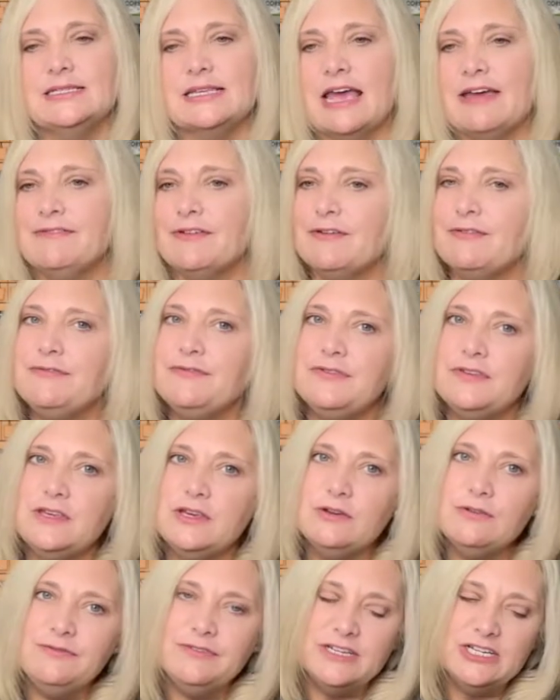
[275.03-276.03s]
I have a
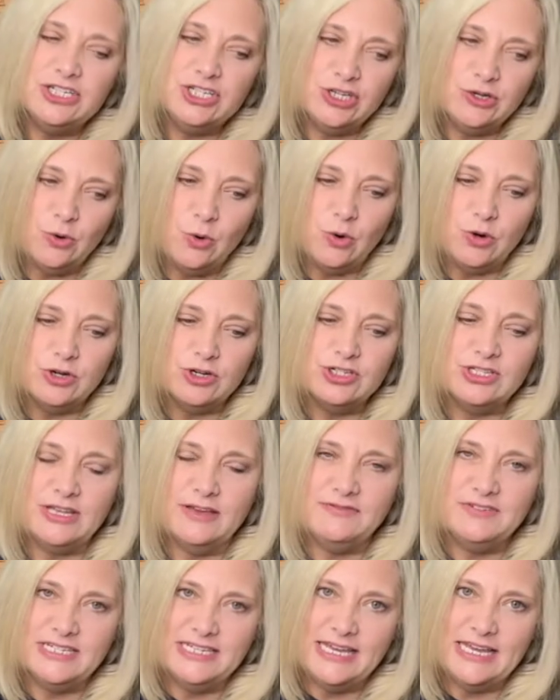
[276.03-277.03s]
few finishing orders
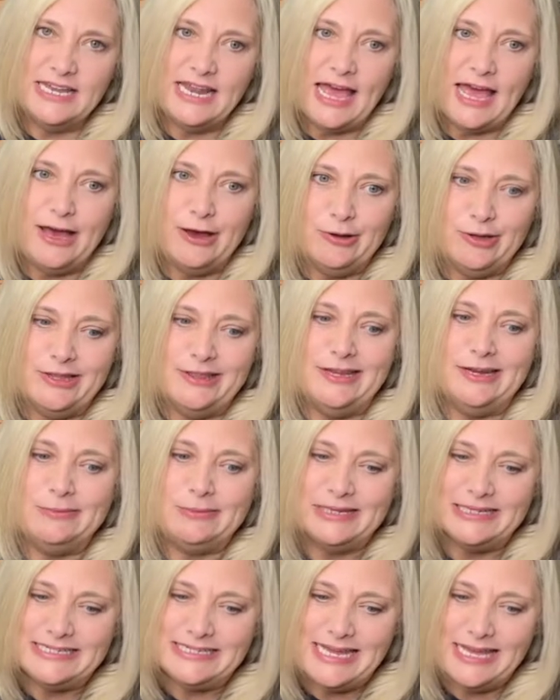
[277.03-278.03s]
left to get out and then I'm
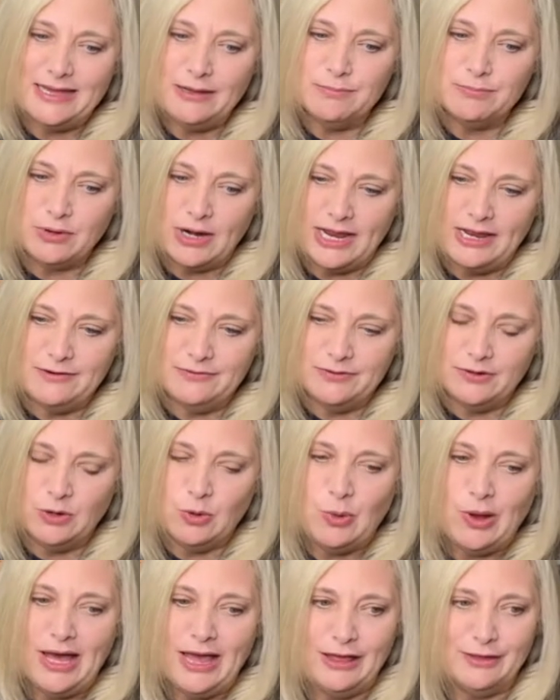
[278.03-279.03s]
going to take a break for a
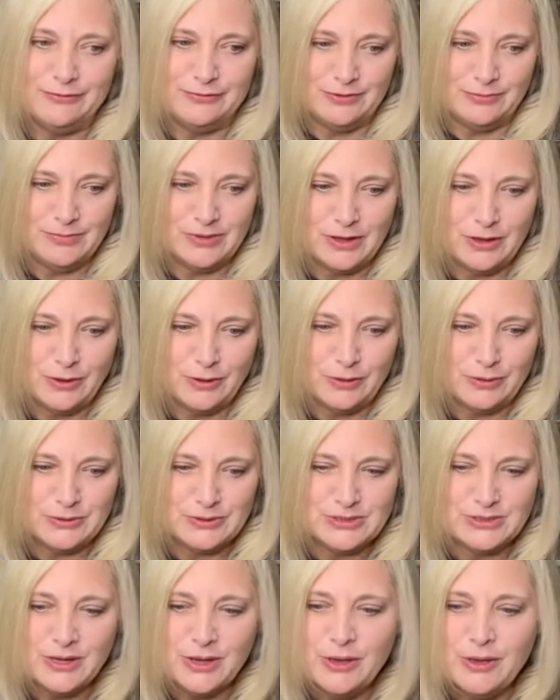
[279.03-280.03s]
while from
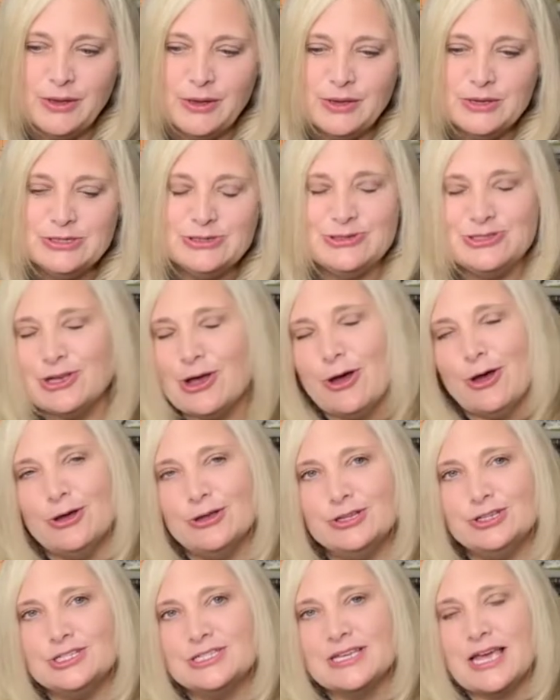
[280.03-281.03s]
those. It's all
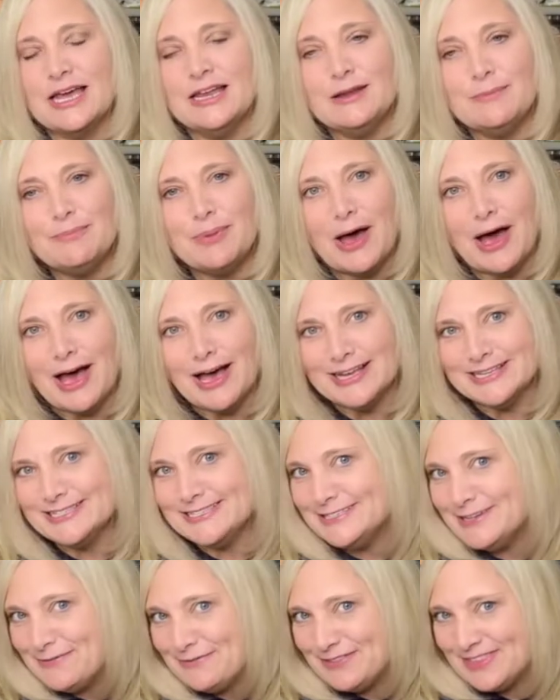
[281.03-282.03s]
just kind of
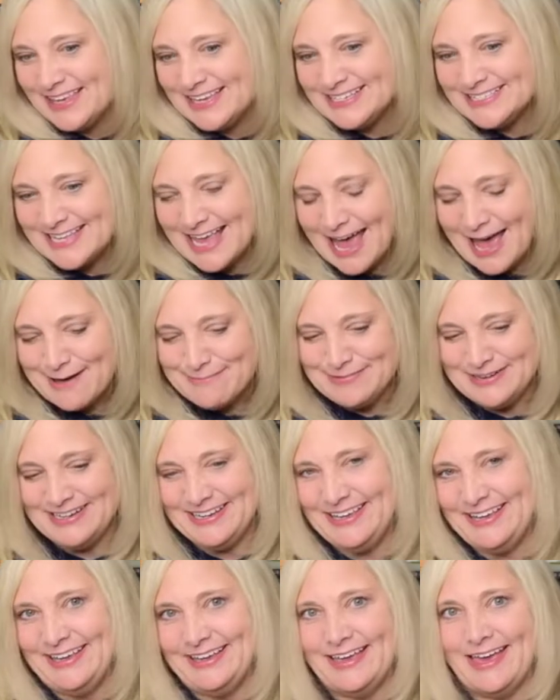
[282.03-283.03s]
positive things
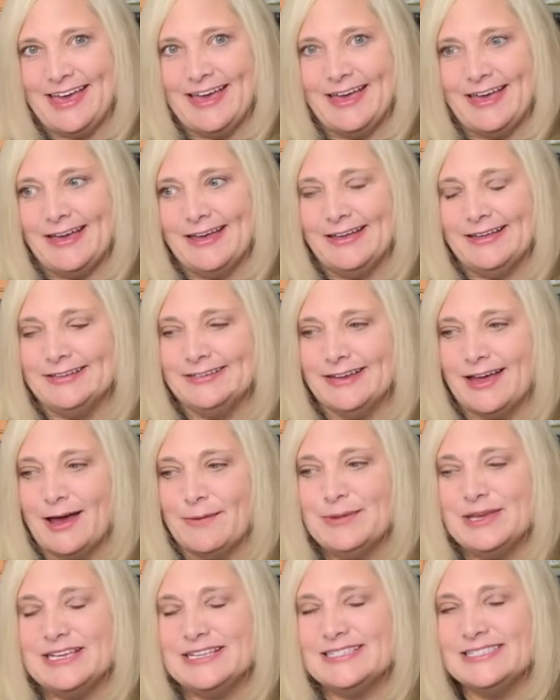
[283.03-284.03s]
happening and I'm
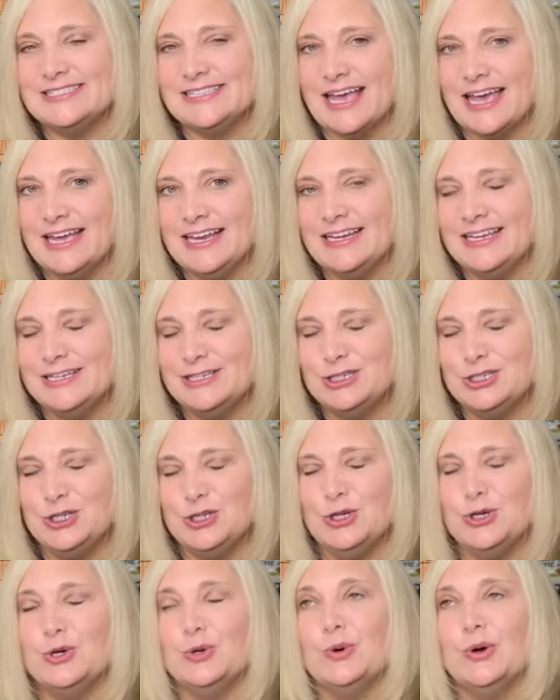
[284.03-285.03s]
excited
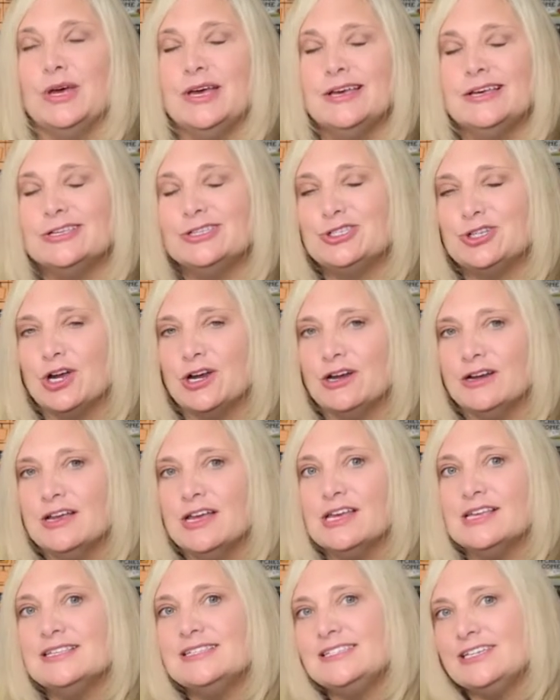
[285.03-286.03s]
to start
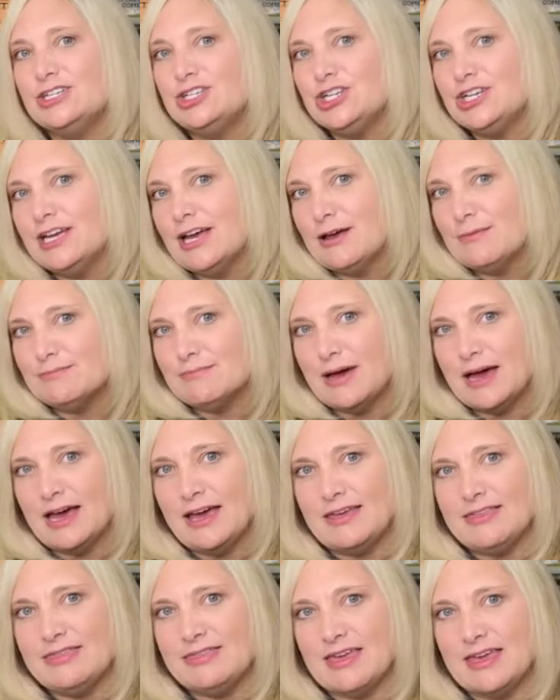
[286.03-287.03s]
stitching up
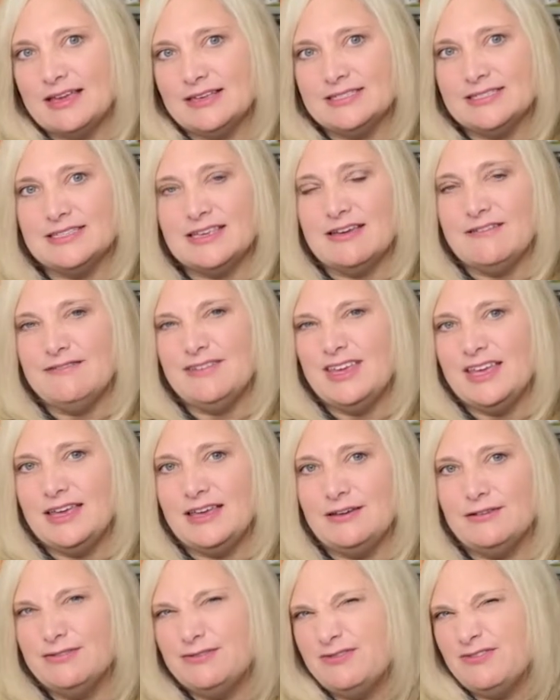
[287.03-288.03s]
my
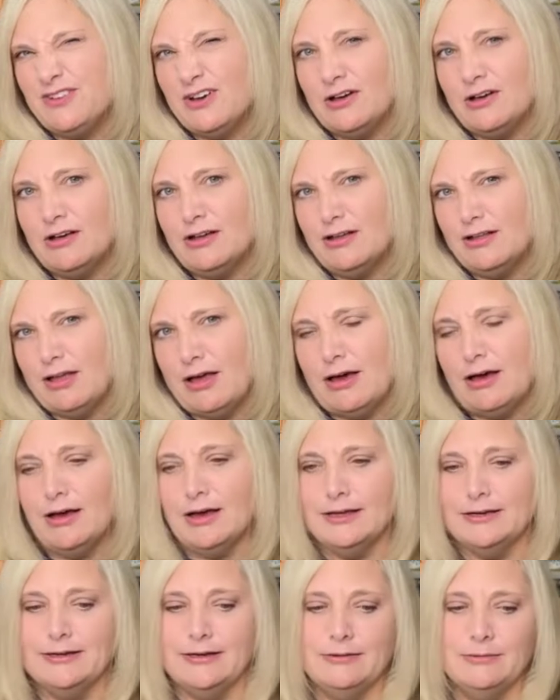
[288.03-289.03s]
Thanksgiving, fall,
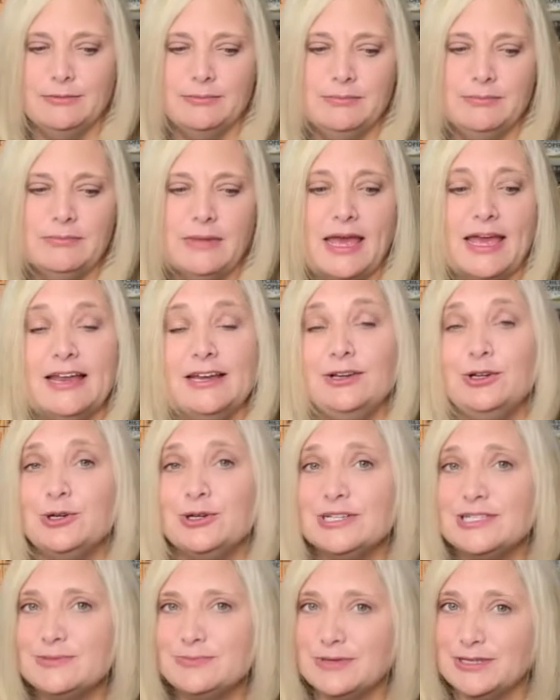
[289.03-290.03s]
autumn, and
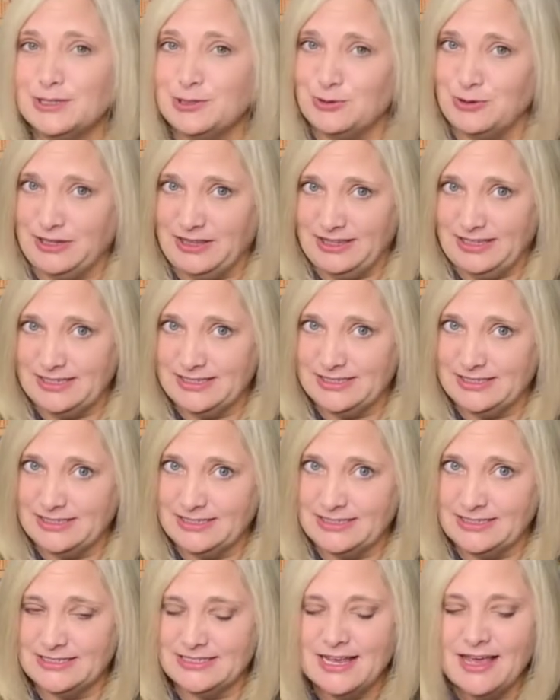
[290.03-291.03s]
Christmas
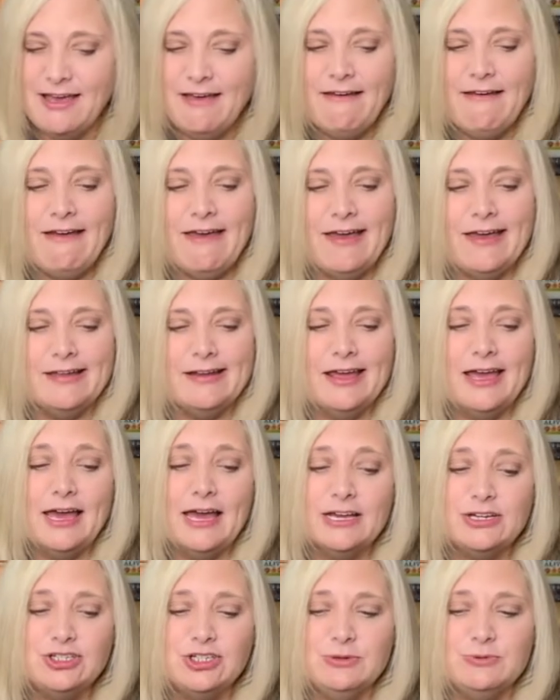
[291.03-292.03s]
releases and I
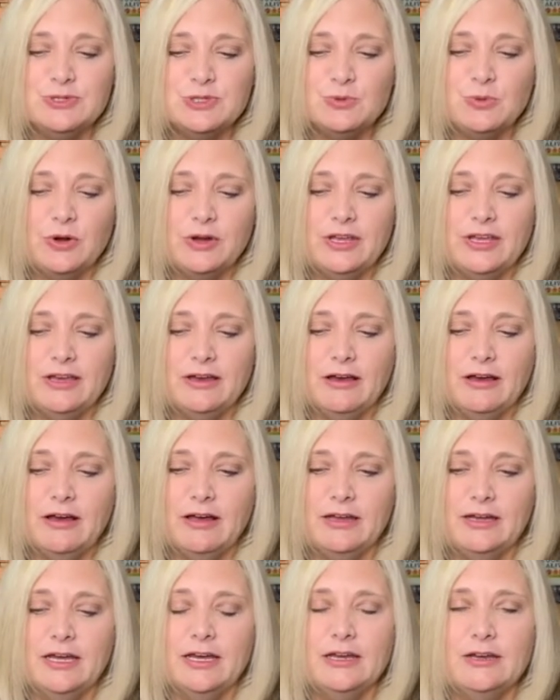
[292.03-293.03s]
actually was working
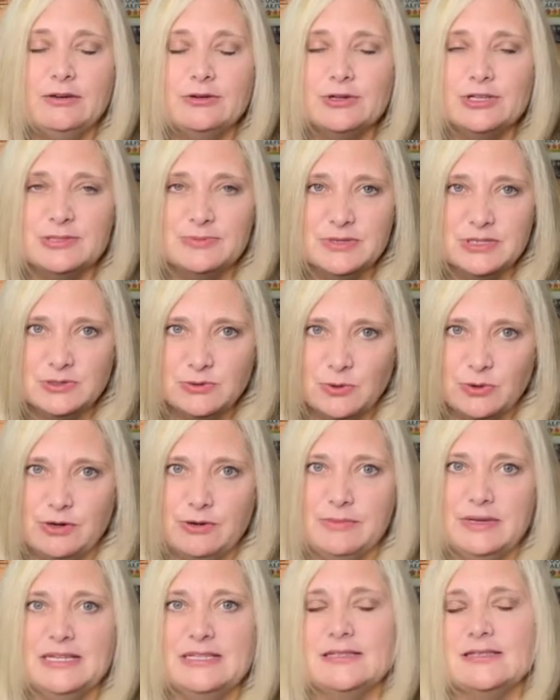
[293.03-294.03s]
on a Christmas
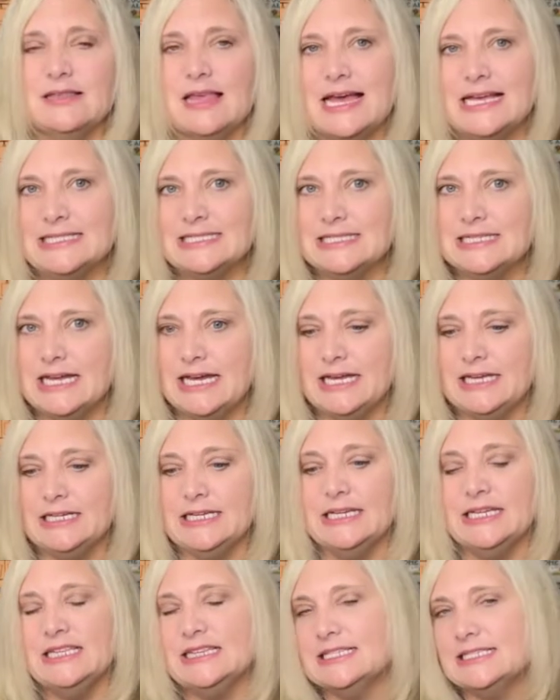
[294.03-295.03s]
ornaments last night,
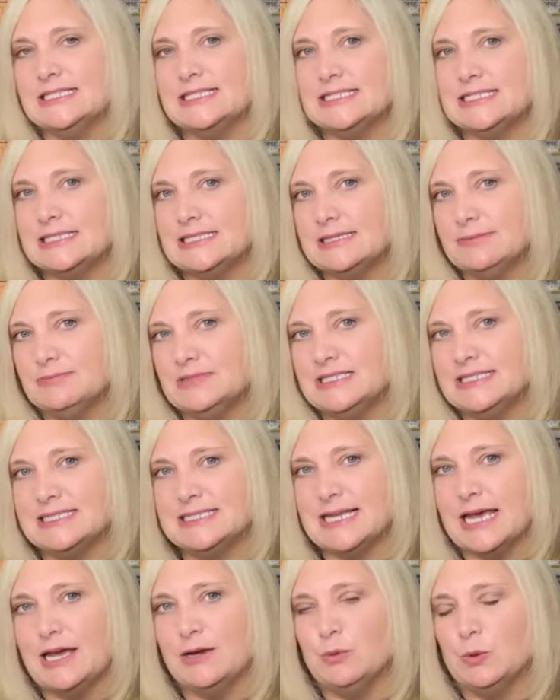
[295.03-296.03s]
getting the some
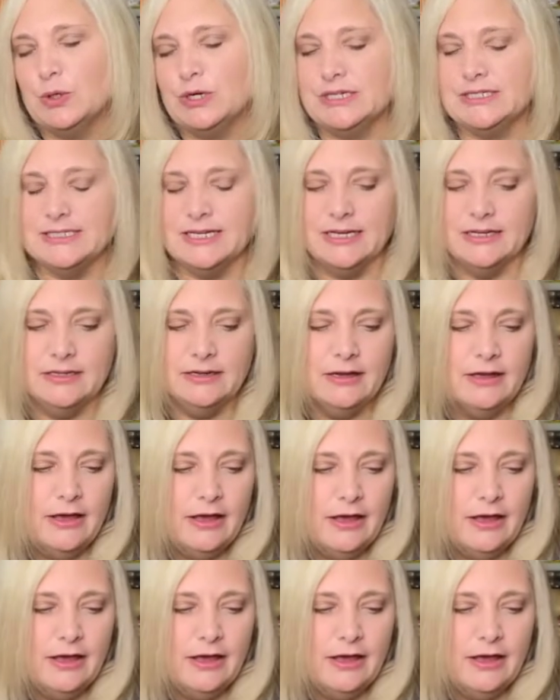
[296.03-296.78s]
design work done.